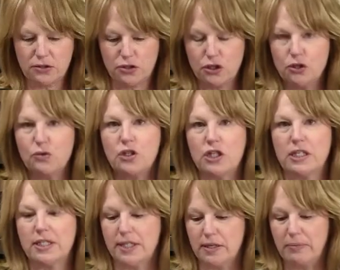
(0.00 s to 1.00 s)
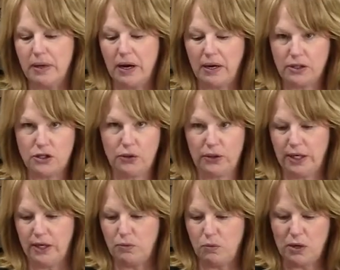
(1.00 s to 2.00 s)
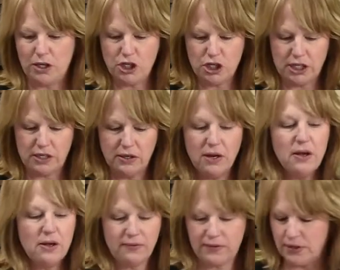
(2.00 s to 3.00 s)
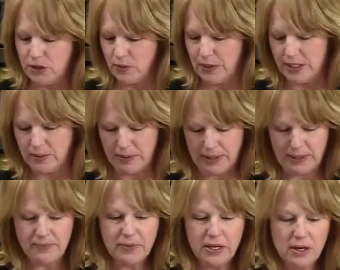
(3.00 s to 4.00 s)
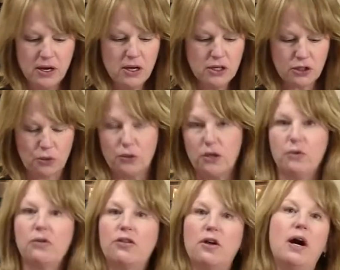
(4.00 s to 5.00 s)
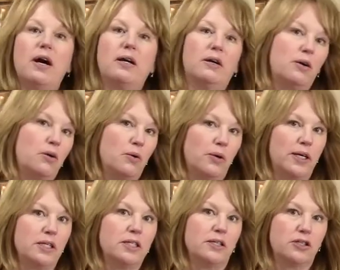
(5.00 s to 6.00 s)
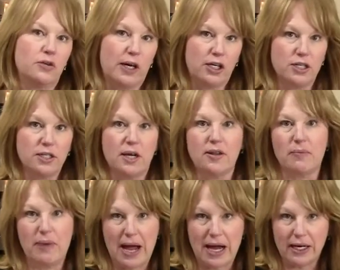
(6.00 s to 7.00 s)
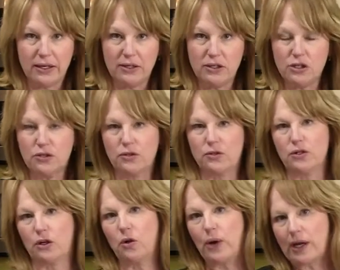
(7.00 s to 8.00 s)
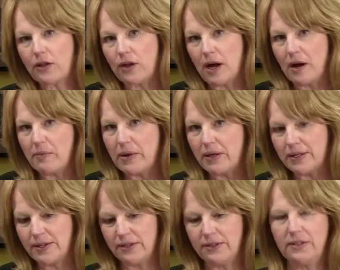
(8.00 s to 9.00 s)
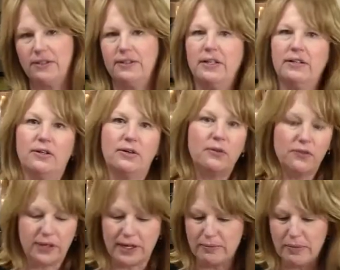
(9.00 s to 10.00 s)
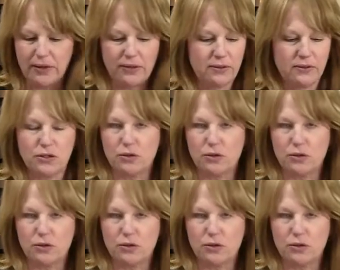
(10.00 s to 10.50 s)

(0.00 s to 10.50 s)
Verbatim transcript: There's two sheets in a box. You only need one sheet for this recipe. So you thought according to the directions on the package. There's a quick thaw method and then an overnight method.